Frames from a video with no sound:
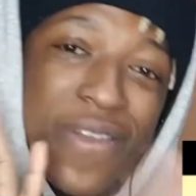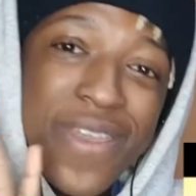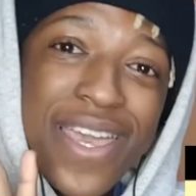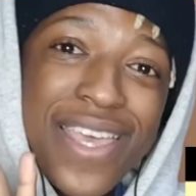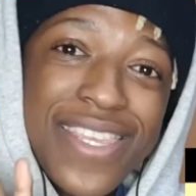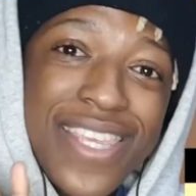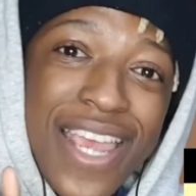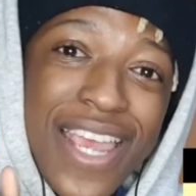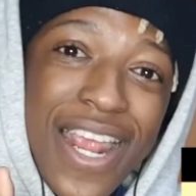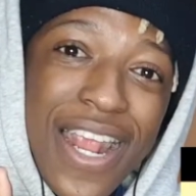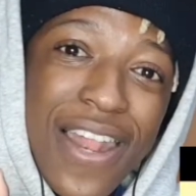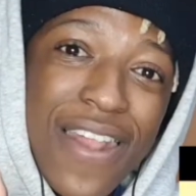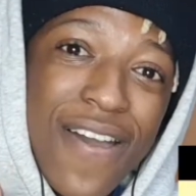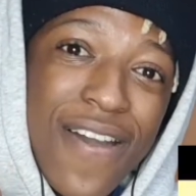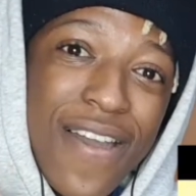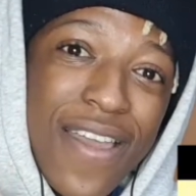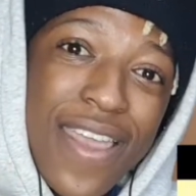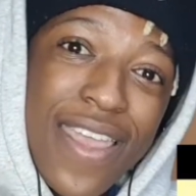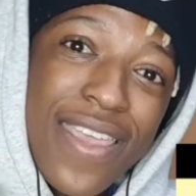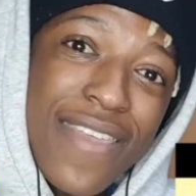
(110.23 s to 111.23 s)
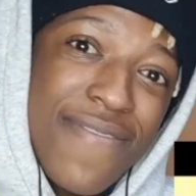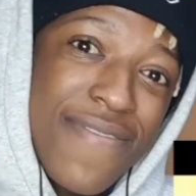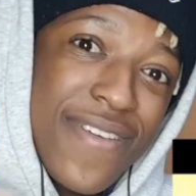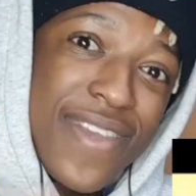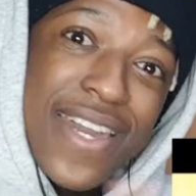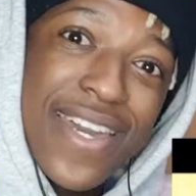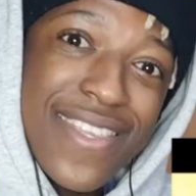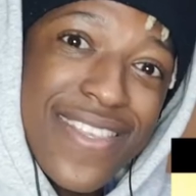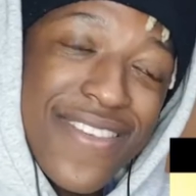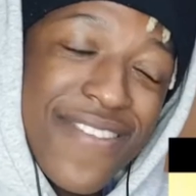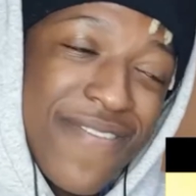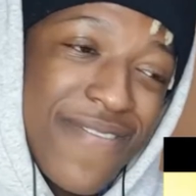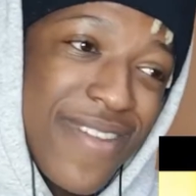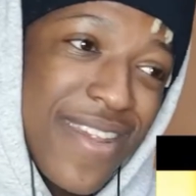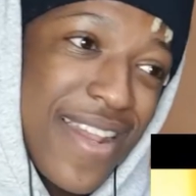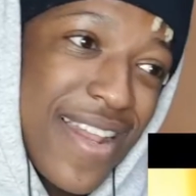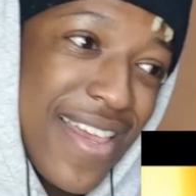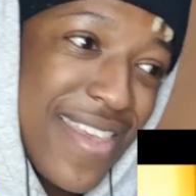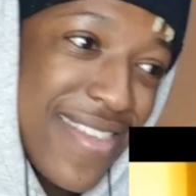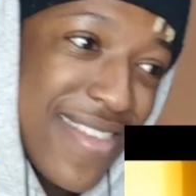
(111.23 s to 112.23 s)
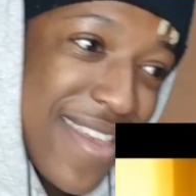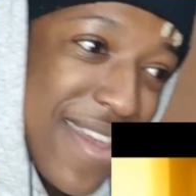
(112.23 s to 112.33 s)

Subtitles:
he has a Glock, if you guys didn't realize